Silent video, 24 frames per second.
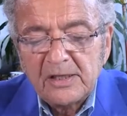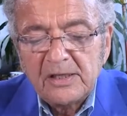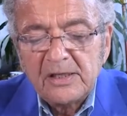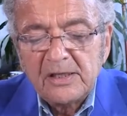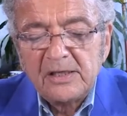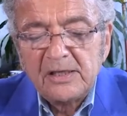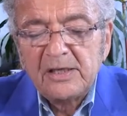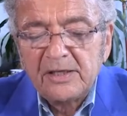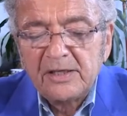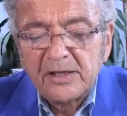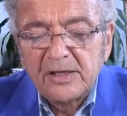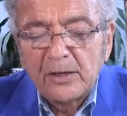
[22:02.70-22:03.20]

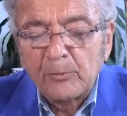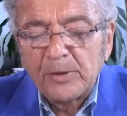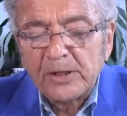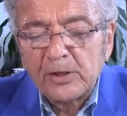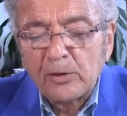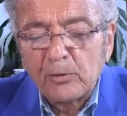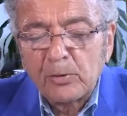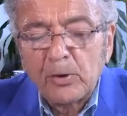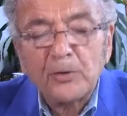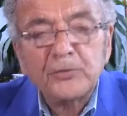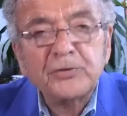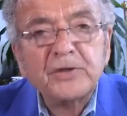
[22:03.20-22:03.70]
And then we
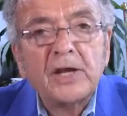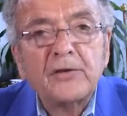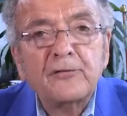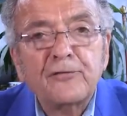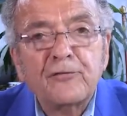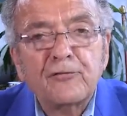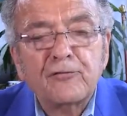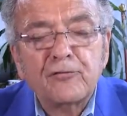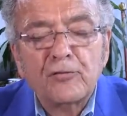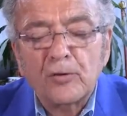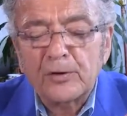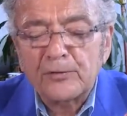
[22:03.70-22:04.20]
quote that
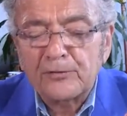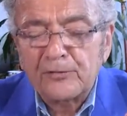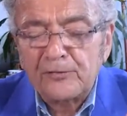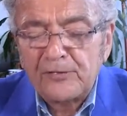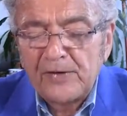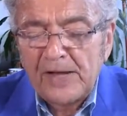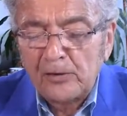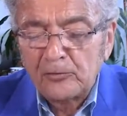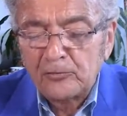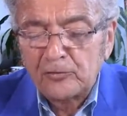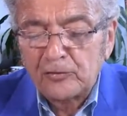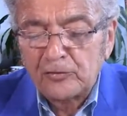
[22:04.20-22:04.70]
fraud
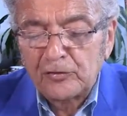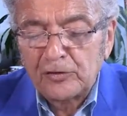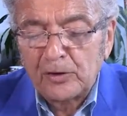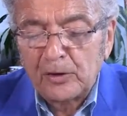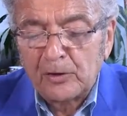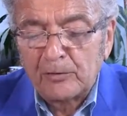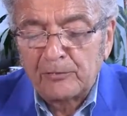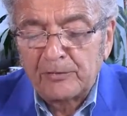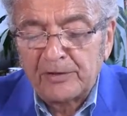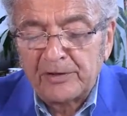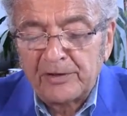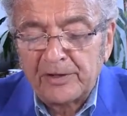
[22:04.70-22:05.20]
Fauci
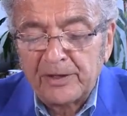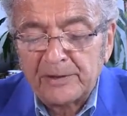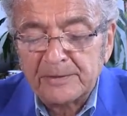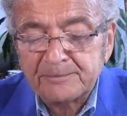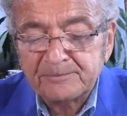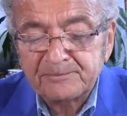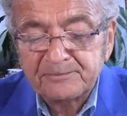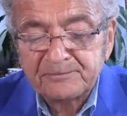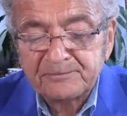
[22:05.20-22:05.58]
over there.